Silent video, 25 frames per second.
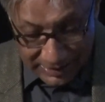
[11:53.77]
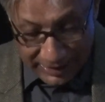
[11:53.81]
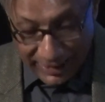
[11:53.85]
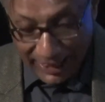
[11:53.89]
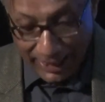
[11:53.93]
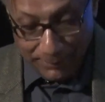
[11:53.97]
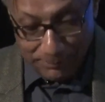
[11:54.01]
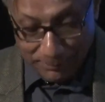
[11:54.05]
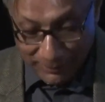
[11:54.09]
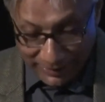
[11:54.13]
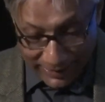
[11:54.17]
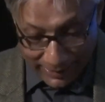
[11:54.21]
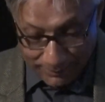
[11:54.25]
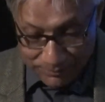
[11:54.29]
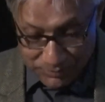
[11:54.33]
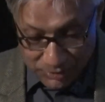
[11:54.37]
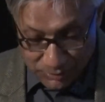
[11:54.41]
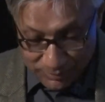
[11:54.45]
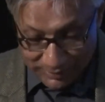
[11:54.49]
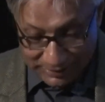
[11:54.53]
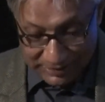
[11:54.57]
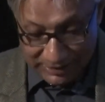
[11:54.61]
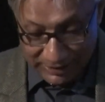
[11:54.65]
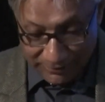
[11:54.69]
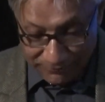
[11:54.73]
and perhaps
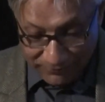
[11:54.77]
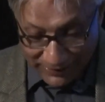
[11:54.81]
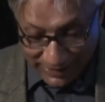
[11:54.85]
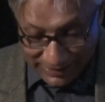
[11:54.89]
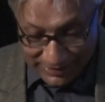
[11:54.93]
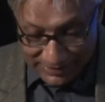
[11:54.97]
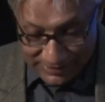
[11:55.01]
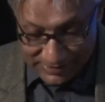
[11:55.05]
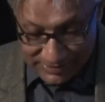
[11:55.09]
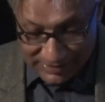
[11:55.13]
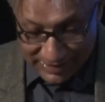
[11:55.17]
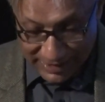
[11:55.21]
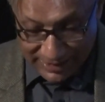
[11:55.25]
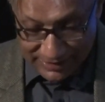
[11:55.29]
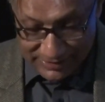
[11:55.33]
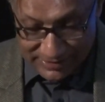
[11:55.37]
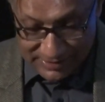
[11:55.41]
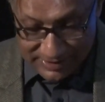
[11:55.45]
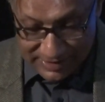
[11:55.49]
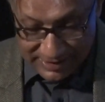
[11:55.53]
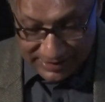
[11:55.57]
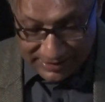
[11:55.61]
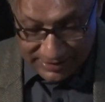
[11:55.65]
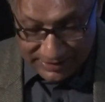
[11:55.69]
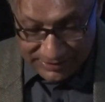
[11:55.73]
with events and
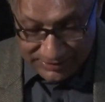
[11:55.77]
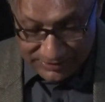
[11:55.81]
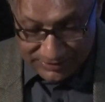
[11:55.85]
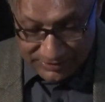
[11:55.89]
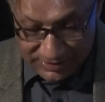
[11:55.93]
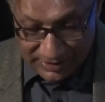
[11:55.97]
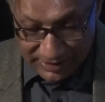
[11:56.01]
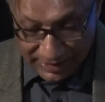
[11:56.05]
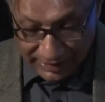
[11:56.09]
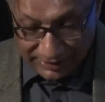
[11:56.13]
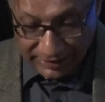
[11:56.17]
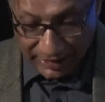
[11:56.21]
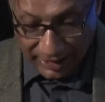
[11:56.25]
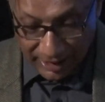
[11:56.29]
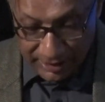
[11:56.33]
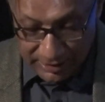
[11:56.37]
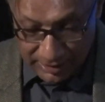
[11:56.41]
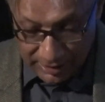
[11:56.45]
scenes and